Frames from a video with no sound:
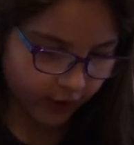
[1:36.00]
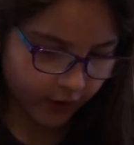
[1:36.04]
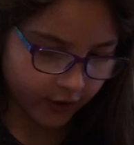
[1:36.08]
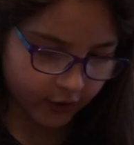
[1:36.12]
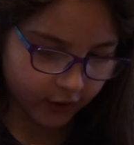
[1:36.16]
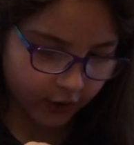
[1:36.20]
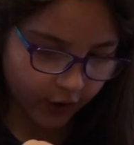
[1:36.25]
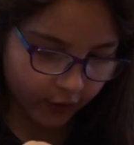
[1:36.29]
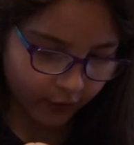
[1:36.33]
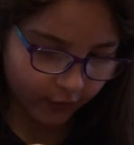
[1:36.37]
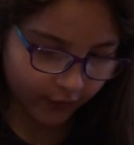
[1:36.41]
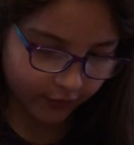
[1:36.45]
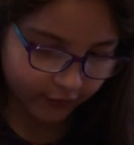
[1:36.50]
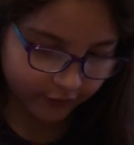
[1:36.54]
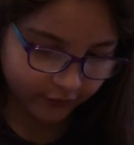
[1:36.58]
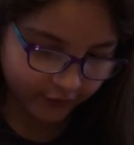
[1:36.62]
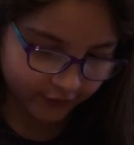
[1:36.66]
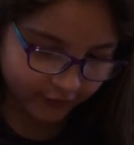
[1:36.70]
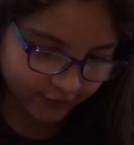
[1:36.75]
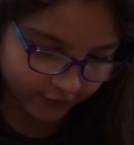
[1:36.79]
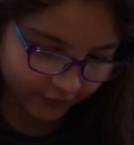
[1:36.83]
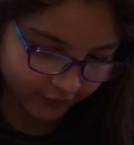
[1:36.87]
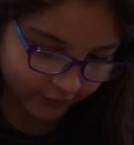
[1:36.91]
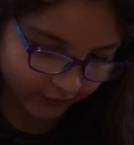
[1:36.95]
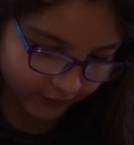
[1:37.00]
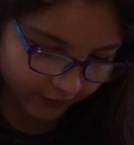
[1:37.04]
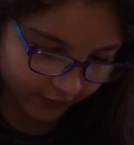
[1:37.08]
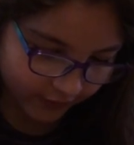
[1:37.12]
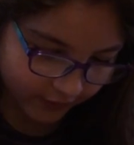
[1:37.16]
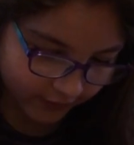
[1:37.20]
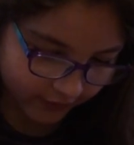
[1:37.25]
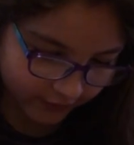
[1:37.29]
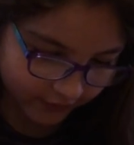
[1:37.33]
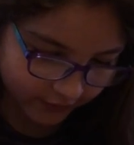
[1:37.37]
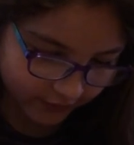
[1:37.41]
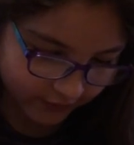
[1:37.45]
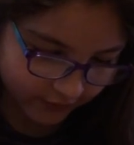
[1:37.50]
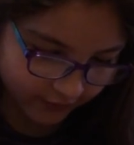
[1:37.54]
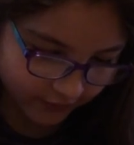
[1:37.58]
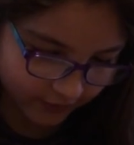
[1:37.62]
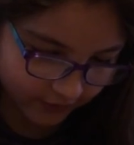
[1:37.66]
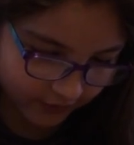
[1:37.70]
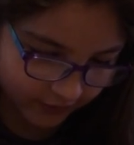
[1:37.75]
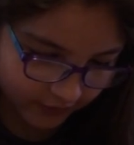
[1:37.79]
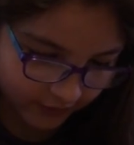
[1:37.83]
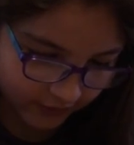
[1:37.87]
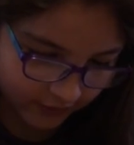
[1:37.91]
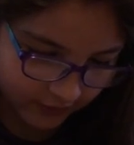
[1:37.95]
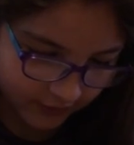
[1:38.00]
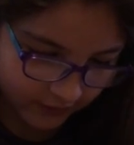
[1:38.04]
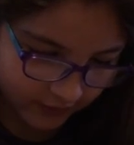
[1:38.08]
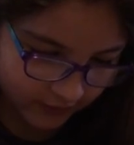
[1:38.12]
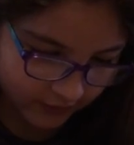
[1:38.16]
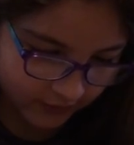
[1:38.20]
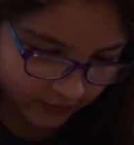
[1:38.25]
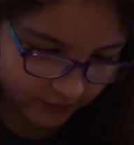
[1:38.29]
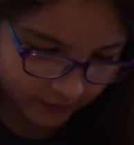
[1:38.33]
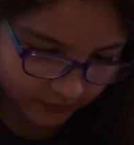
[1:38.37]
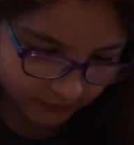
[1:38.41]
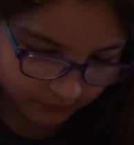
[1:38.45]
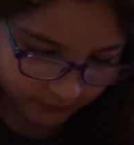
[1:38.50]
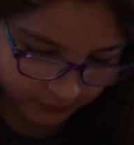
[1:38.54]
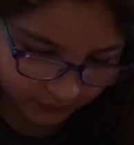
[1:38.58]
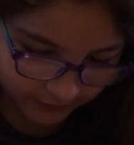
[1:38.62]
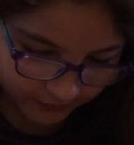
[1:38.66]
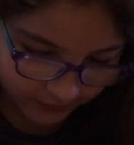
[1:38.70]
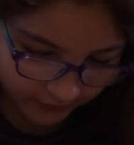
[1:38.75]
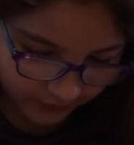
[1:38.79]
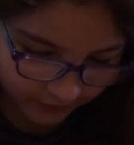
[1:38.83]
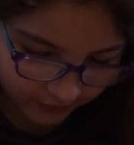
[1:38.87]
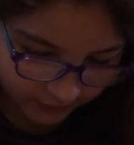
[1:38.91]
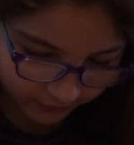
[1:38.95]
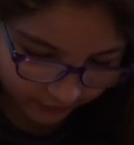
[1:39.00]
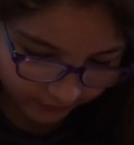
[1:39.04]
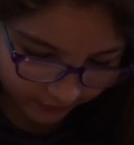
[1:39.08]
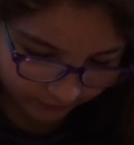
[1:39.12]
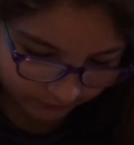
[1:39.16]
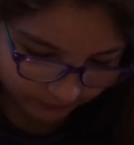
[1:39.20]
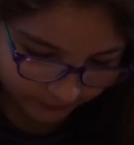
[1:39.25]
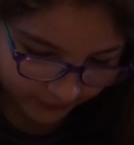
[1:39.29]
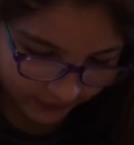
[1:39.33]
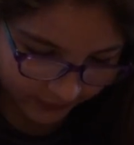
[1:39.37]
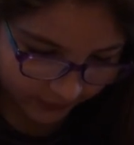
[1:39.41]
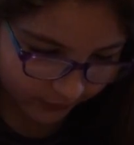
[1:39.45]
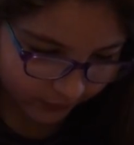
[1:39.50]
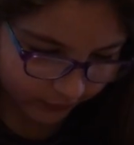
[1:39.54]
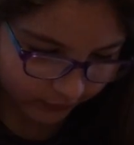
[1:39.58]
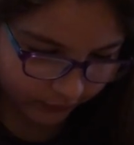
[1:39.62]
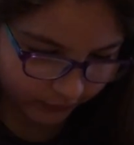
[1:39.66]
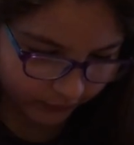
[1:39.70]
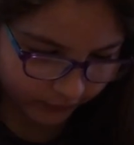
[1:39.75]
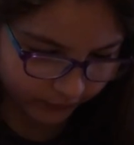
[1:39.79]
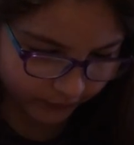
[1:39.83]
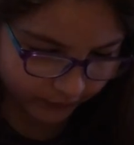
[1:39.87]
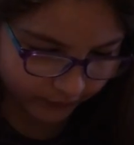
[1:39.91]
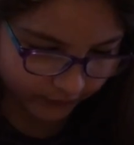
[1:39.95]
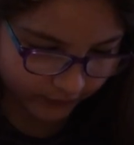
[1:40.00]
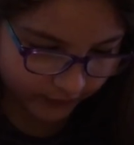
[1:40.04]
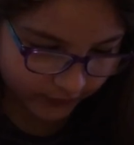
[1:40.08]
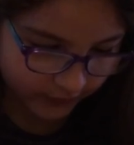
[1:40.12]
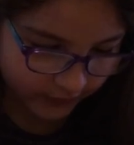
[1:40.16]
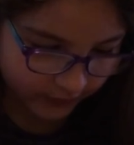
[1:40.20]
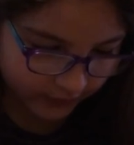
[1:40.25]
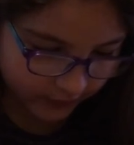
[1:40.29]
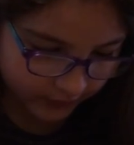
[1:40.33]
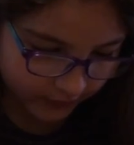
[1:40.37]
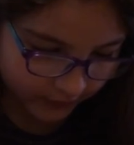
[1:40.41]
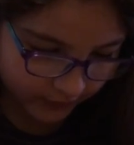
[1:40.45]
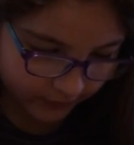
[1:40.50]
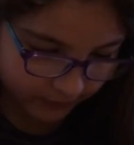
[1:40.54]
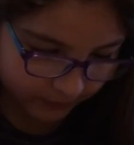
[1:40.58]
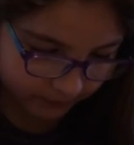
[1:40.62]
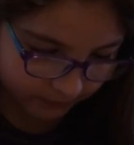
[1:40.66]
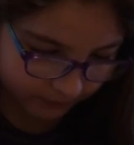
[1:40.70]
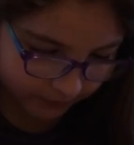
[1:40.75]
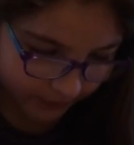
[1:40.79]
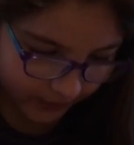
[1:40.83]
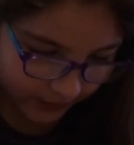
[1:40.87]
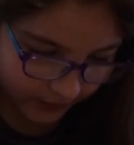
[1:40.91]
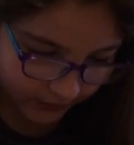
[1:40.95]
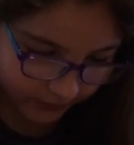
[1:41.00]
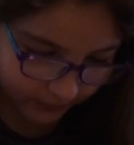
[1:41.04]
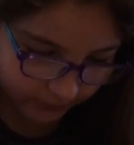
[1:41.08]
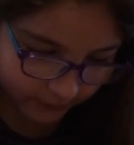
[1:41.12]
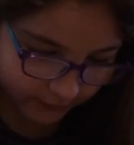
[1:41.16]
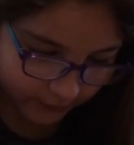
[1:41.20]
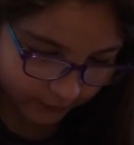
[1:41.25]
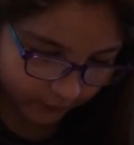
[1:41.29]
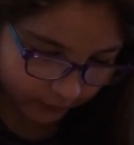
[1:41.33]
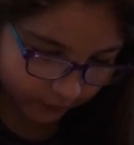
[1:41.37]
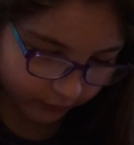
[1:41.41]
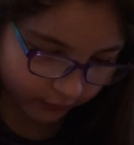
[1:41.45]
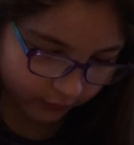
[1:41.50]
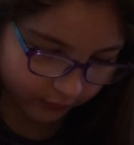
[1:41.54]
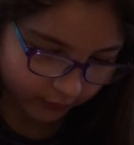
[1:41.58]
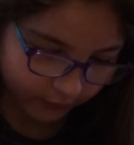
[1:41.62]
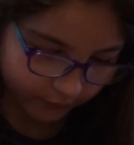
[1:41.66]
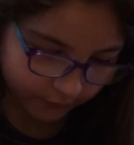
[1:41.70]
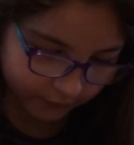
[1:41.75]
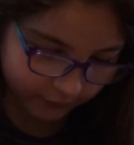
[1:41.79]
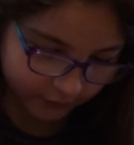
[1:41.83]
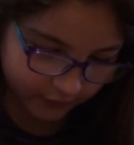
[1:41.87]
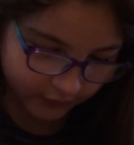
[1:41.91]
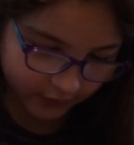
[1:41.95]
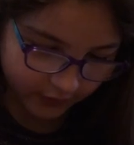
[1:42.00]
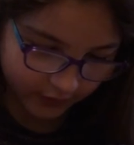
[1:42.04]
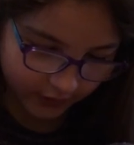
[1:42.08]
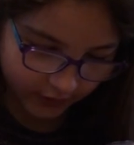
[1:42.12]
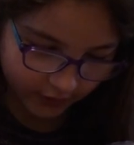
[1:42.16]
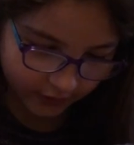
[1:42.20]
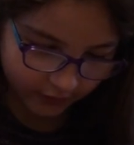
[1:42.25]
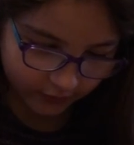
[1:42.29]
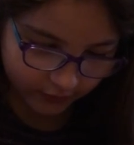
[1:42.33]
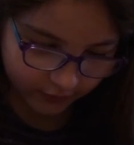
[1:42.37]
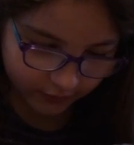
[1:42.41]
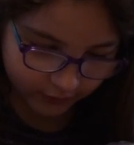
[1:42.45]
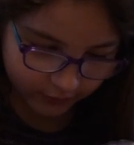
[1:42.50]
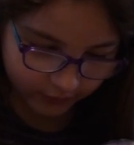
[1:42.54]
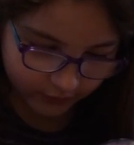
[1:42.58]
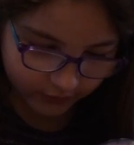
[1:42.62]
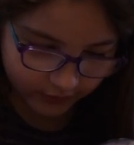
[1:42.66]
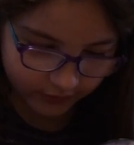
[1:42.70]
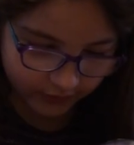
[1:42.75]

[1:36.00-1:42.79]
I know how to do that. Let's try and peel off. I barely peel stuff today though.